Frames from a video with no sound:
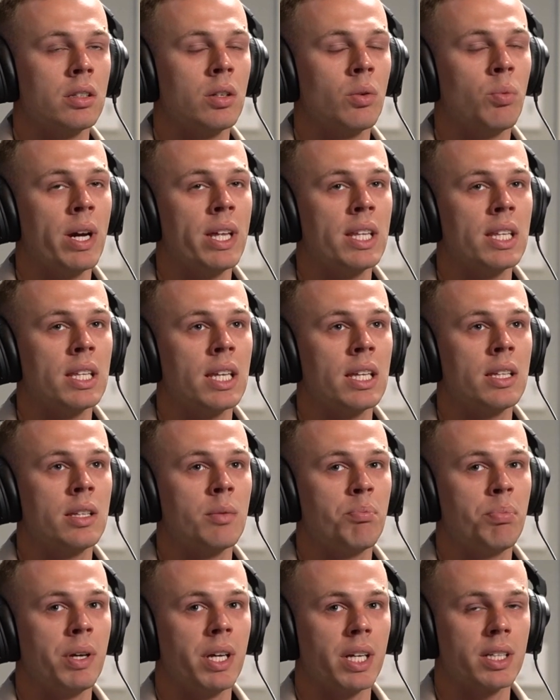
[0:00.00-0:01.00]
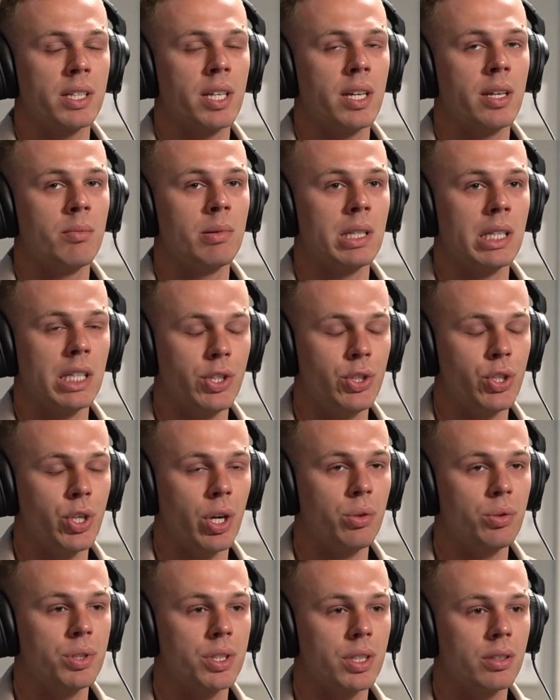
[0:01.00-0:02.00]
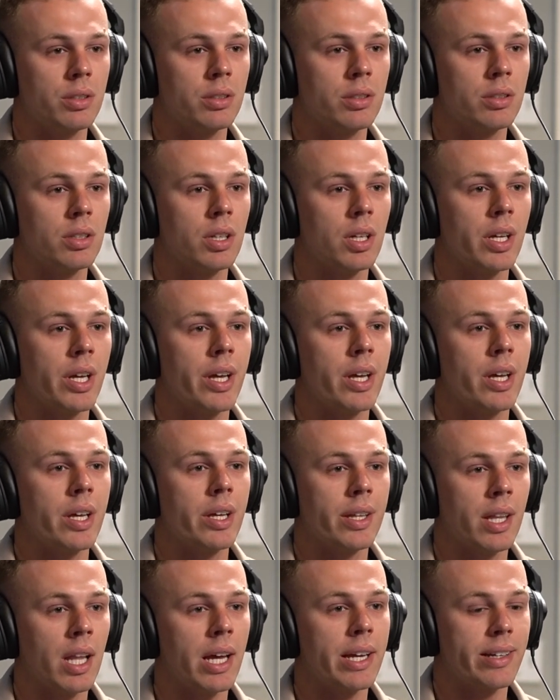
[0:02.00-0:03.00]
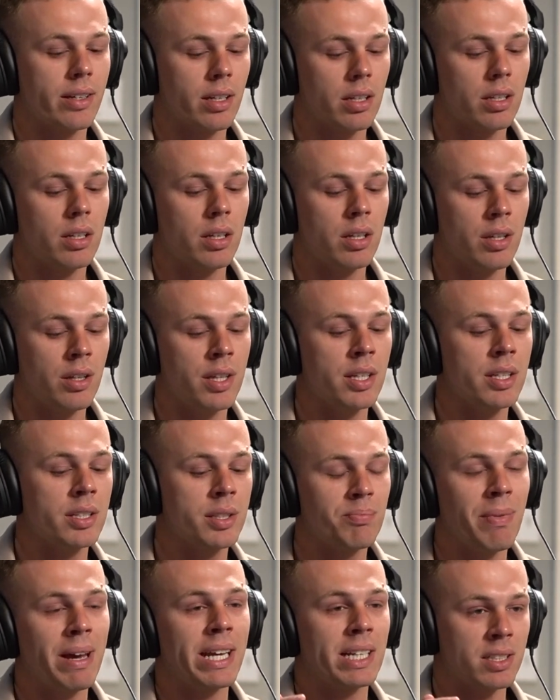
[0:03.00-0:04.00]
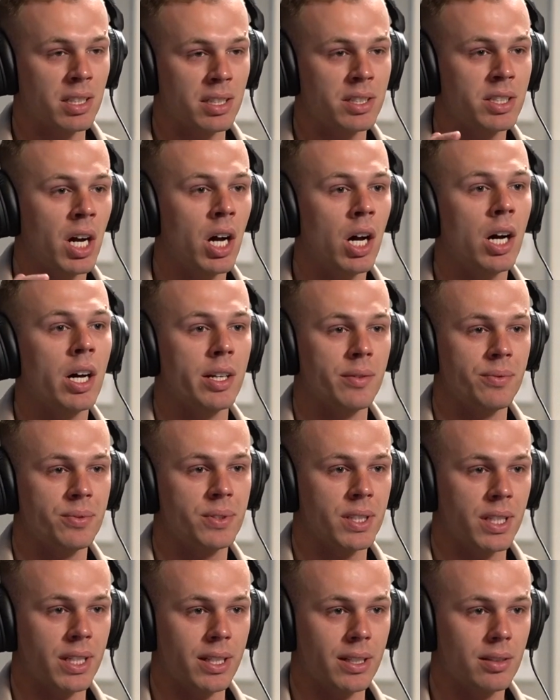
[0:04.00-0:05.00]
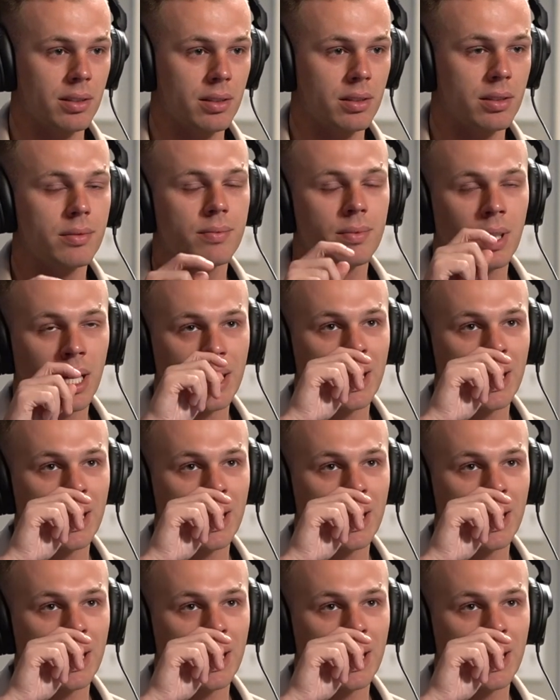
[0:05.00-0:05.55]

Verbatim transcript: the way that they depict him in The Chosen, like this makes a ton of sense. Really?